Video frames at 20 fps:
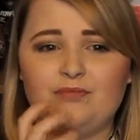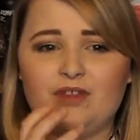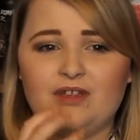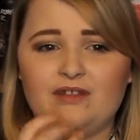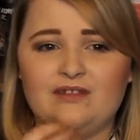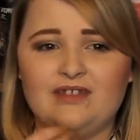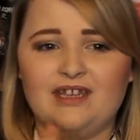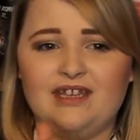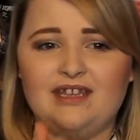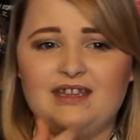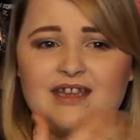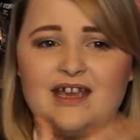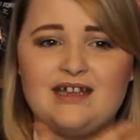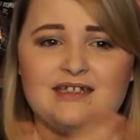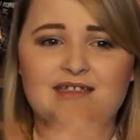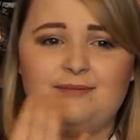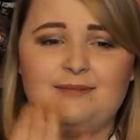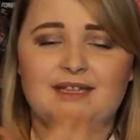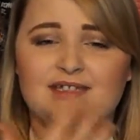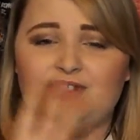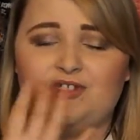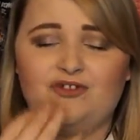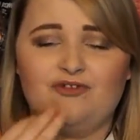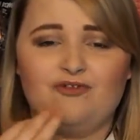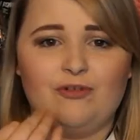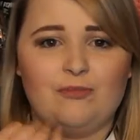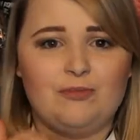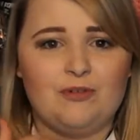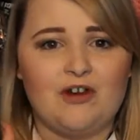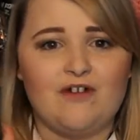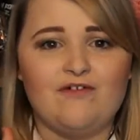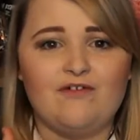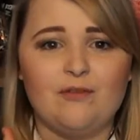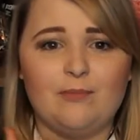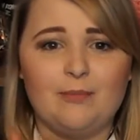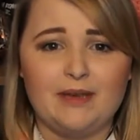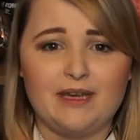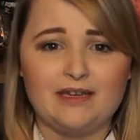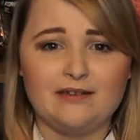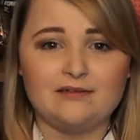That either has to be like scrubbed off or
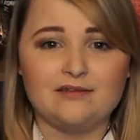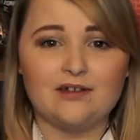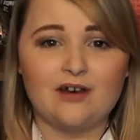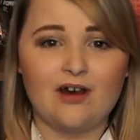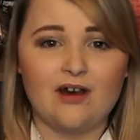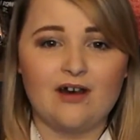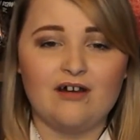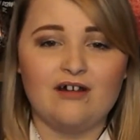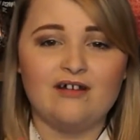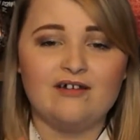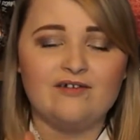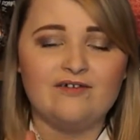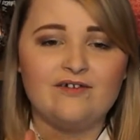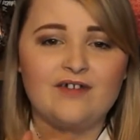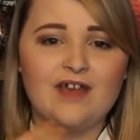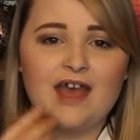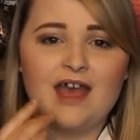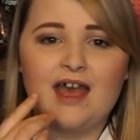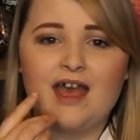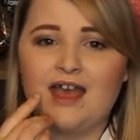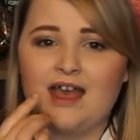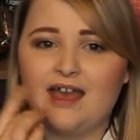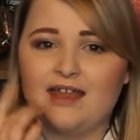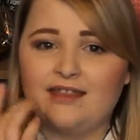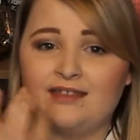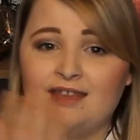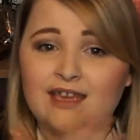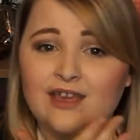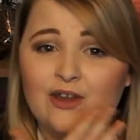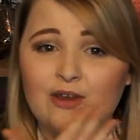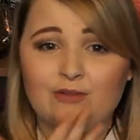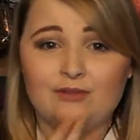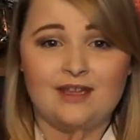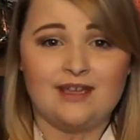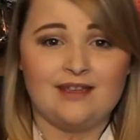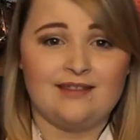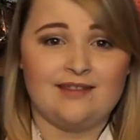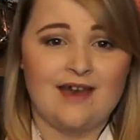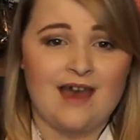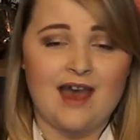peeled off. They go
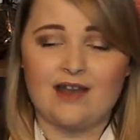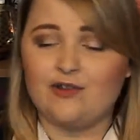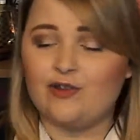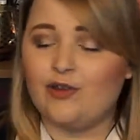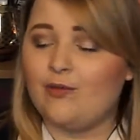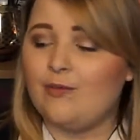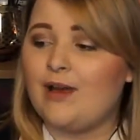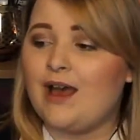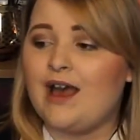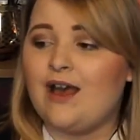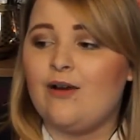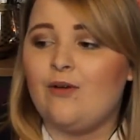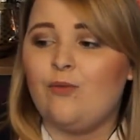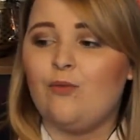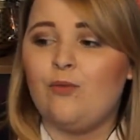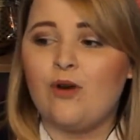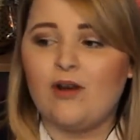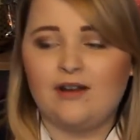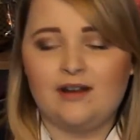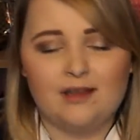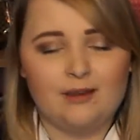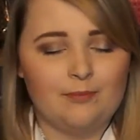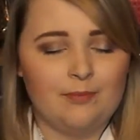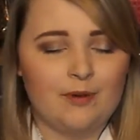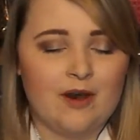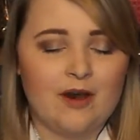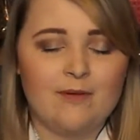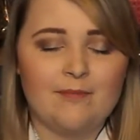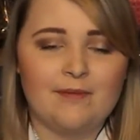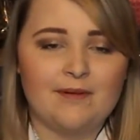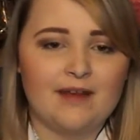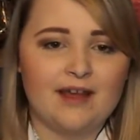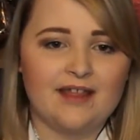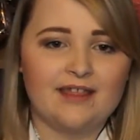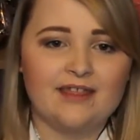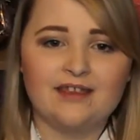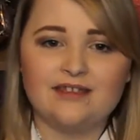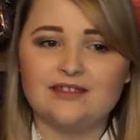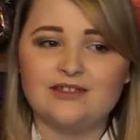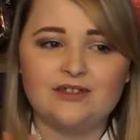like that no matter what lip balm. I
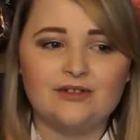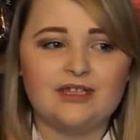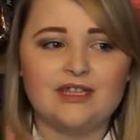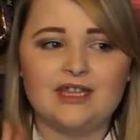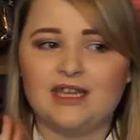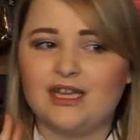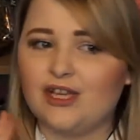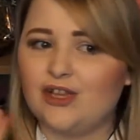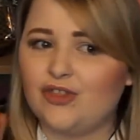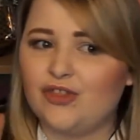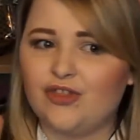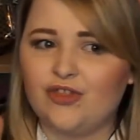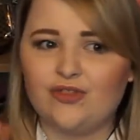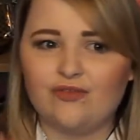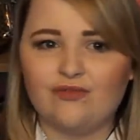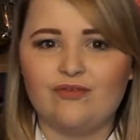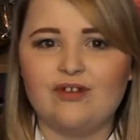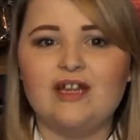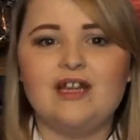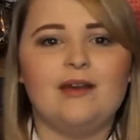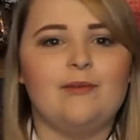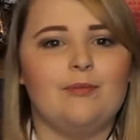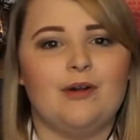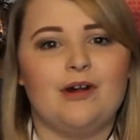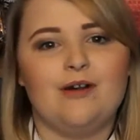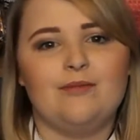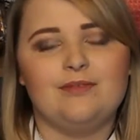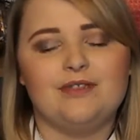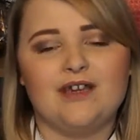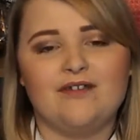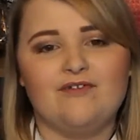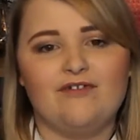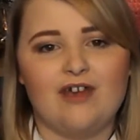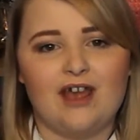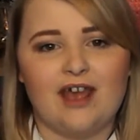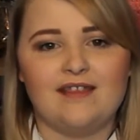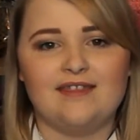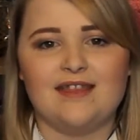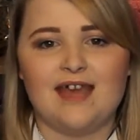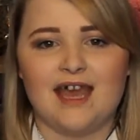think there's only like 3 lip balms I've
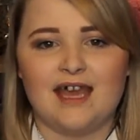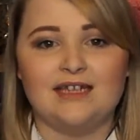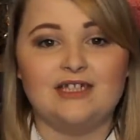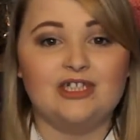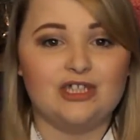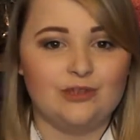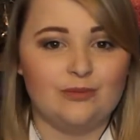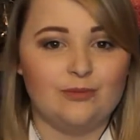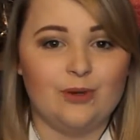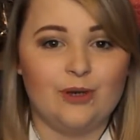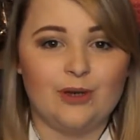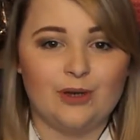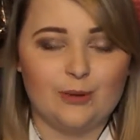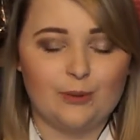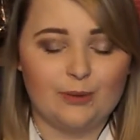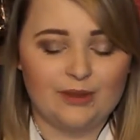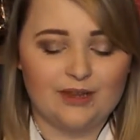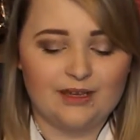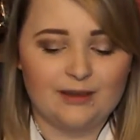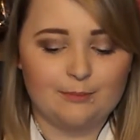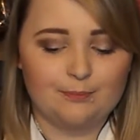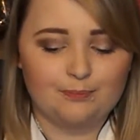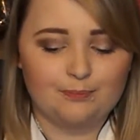tried that actually work with it,